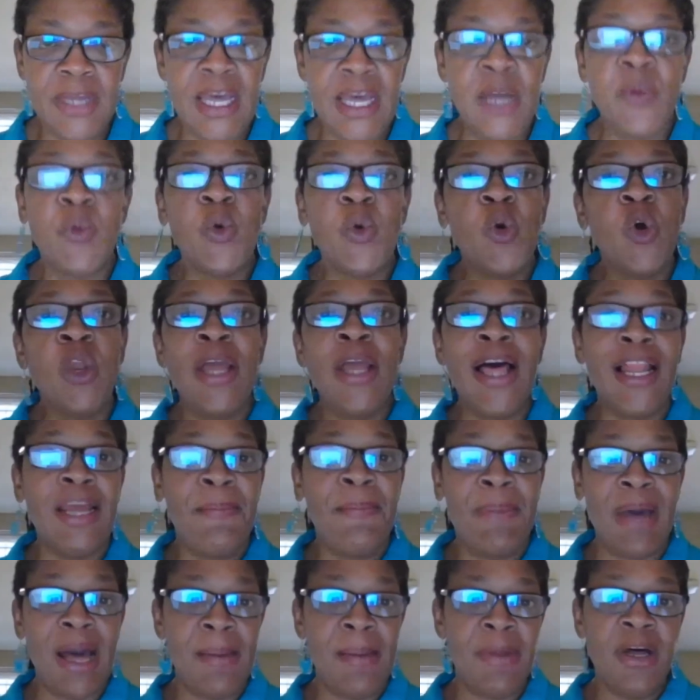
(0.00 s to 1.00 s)
In rural
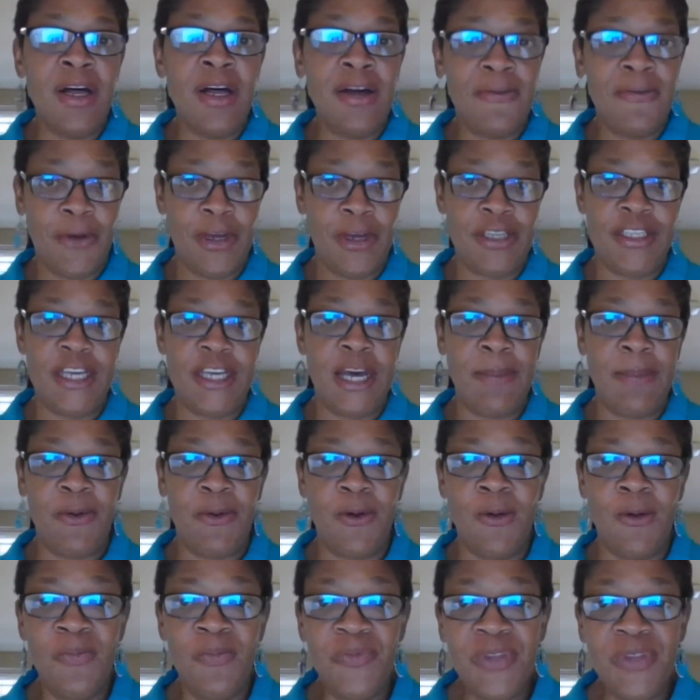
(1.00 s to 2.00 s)
Alabama, for
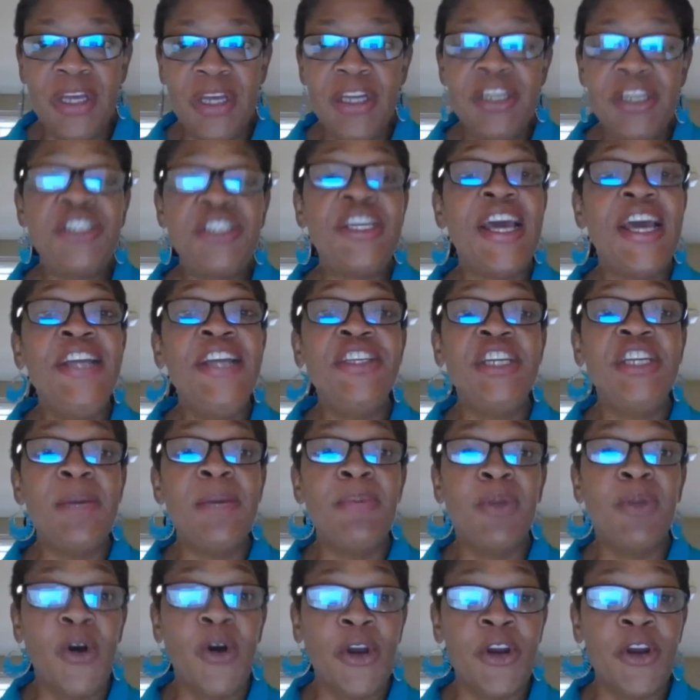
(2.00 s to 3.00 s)
example, changing
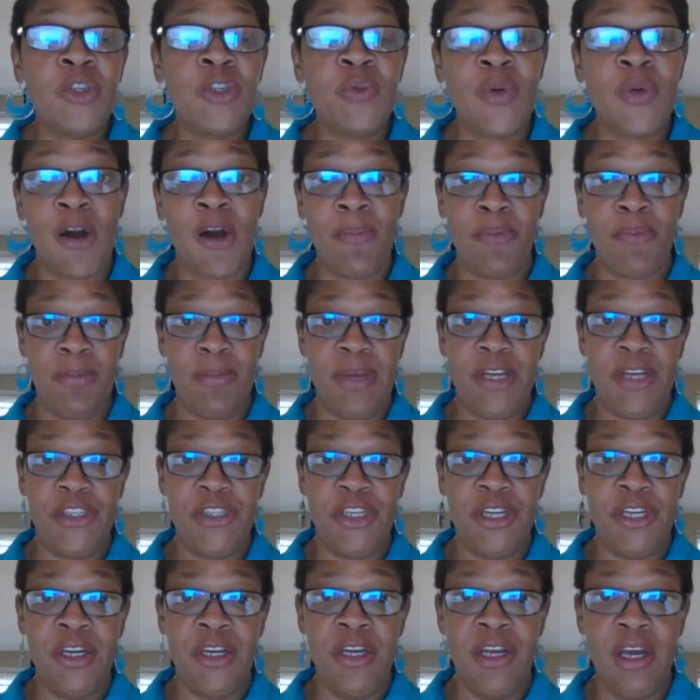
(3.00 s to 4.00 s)
employers without
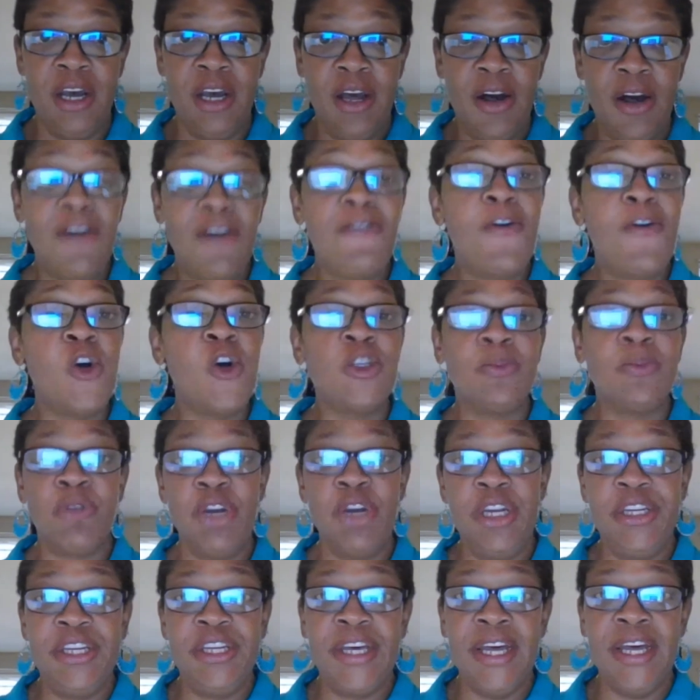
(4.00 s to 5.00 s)
permission, false
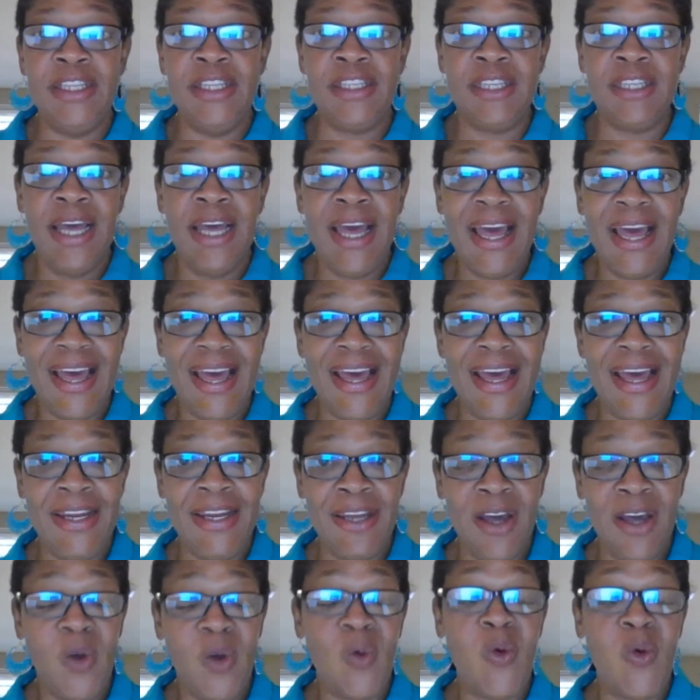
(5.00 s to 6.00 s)
pretense,
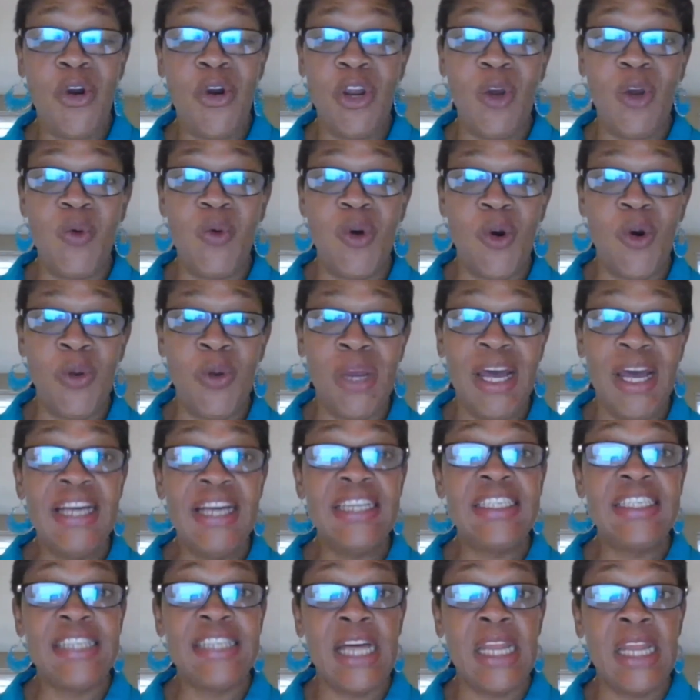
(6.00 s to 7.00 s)
and
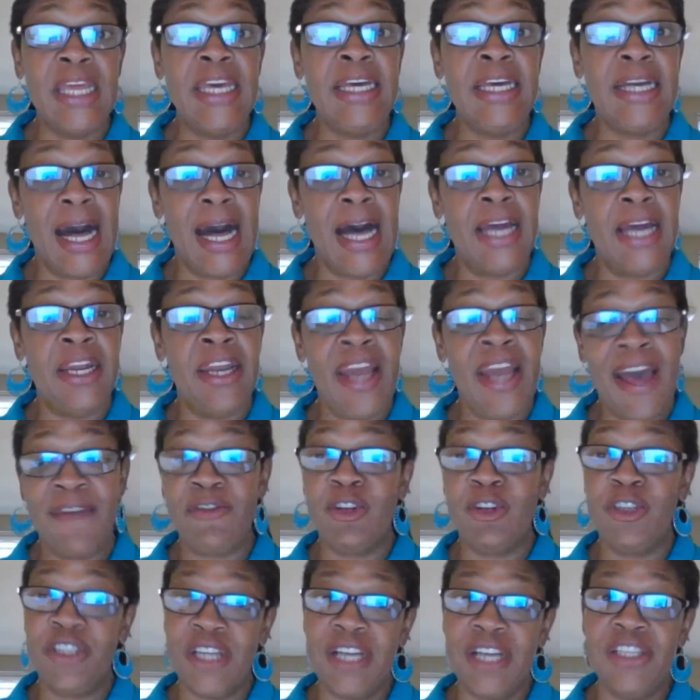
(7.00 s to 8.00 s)
quote-unquote selling cotton
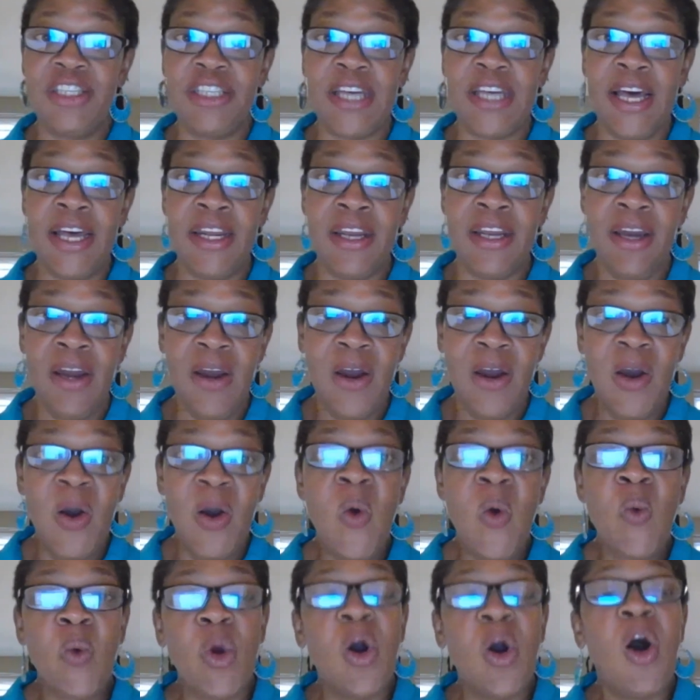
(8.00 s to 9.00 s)
after sunset
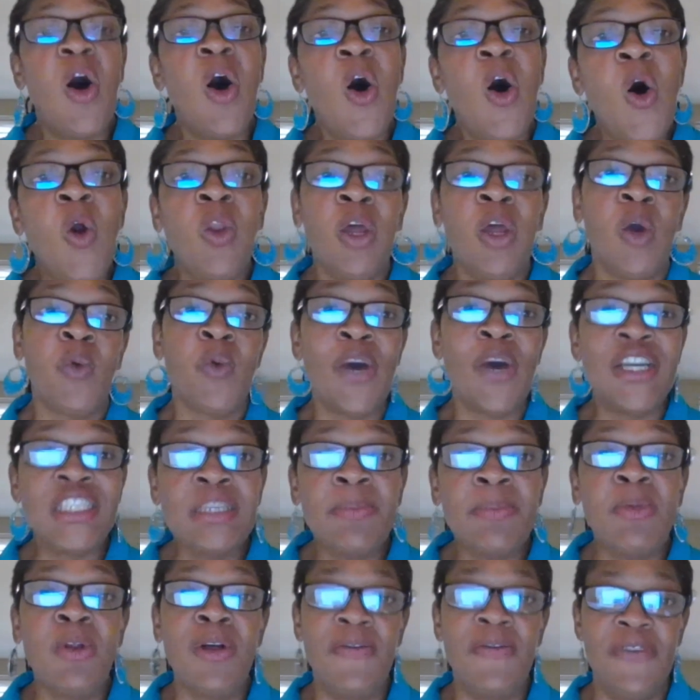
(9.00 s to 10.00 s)
were all
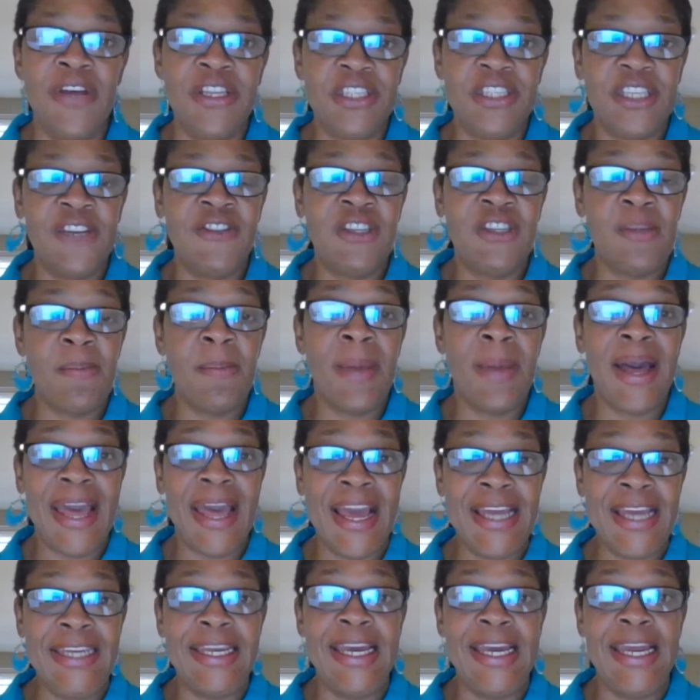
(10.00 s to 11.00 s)
arrestable offenses by
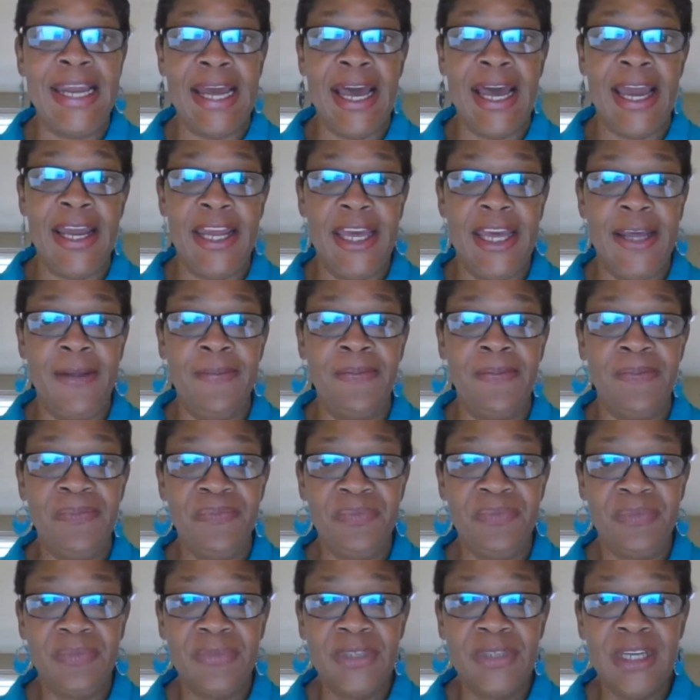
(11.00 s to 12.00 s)

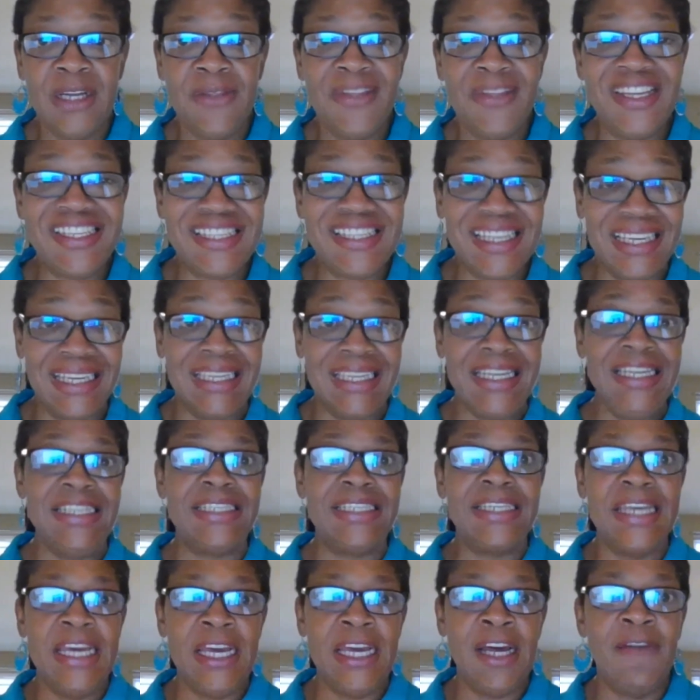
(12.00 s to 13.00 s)
1890. This
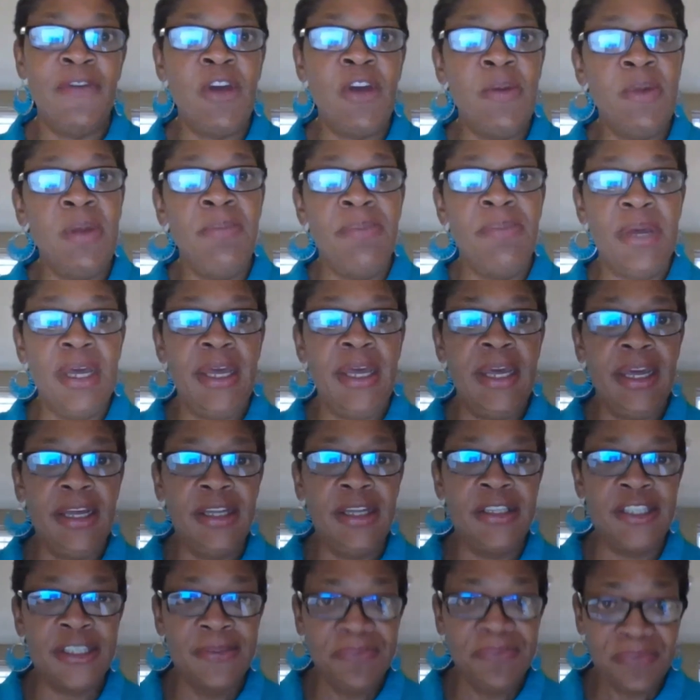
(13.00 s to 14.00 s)
leasing of human
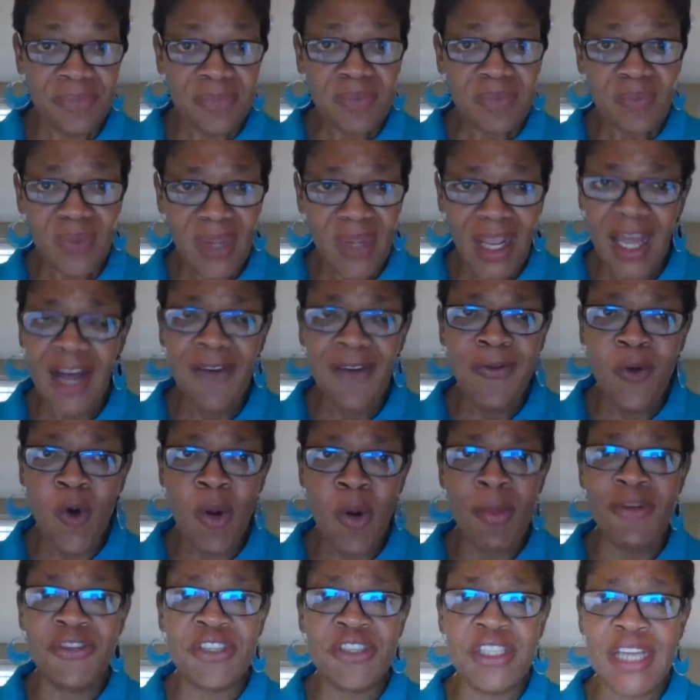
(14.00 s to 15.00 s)
beings, a
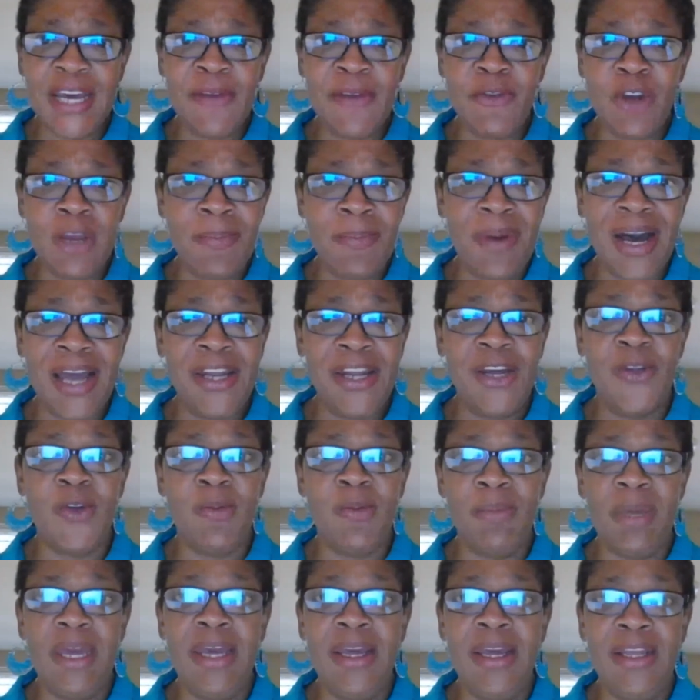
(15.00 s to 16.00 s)
form of slavery by
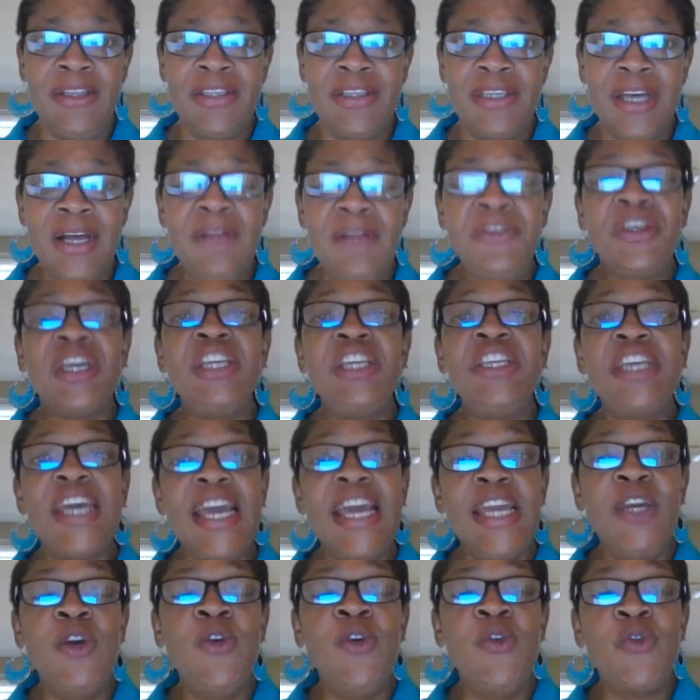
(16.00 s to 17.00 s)
another means,
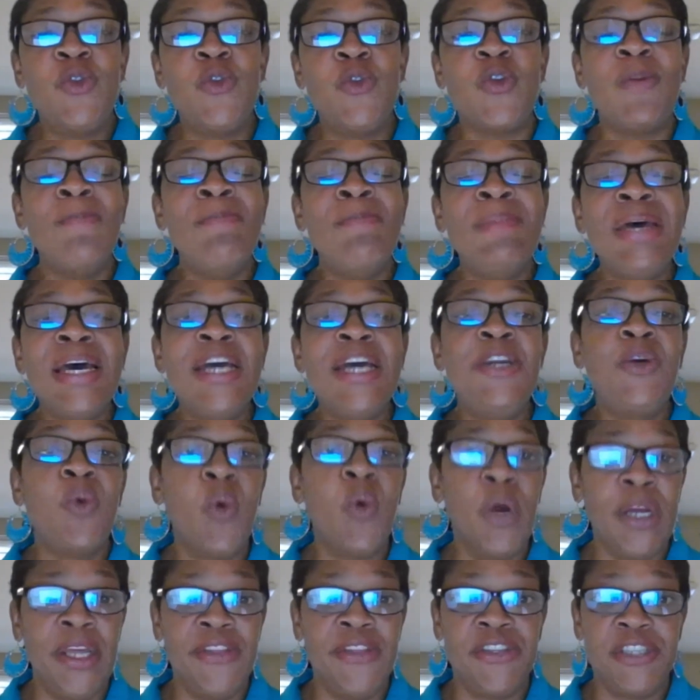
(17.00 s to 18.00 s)
continued through the
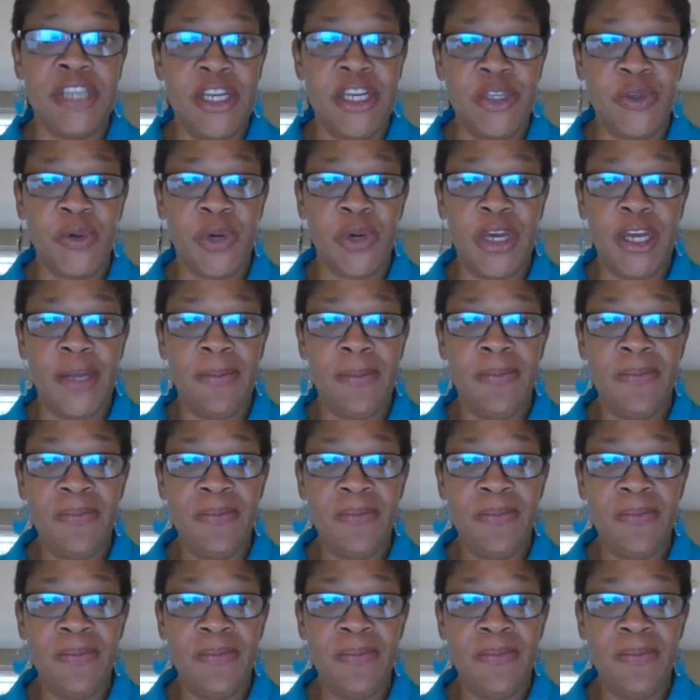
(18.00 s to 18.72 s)
mid-20th century.